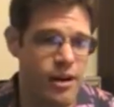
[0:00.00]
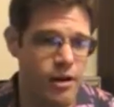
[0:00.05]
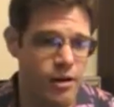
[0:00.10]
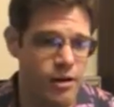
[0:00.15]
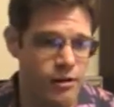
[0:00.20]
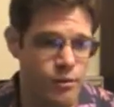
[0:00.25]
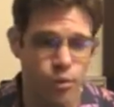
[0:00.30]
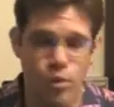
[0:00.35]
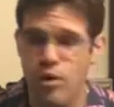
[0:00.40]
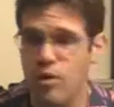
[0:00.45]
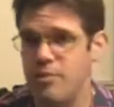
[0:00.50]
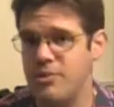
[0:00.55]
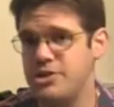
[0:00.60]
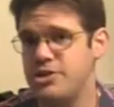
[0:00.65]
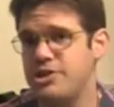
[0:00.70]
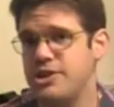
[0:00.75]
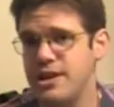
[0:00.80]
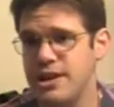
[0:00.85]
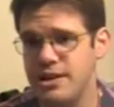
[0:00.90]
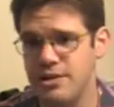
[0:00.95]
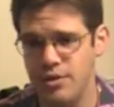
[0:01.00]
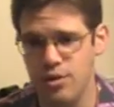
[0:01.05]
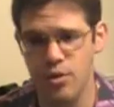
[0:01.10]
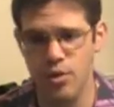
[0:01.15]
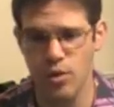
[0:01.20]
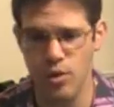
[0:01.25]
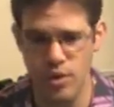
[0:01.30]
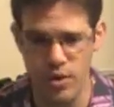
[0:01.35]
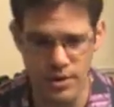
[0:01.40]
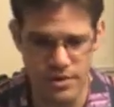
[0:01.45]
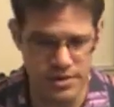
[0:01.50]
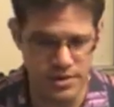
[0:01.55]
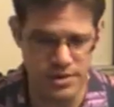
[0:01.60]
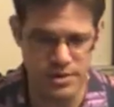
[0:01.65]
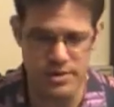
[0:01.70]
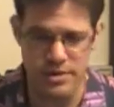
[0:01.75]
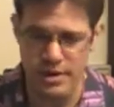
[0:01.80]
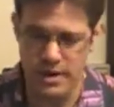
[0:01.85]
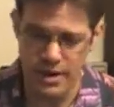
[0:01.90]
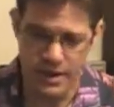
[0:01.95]
or Warmachine or Hordes
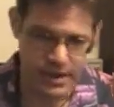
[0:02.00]
or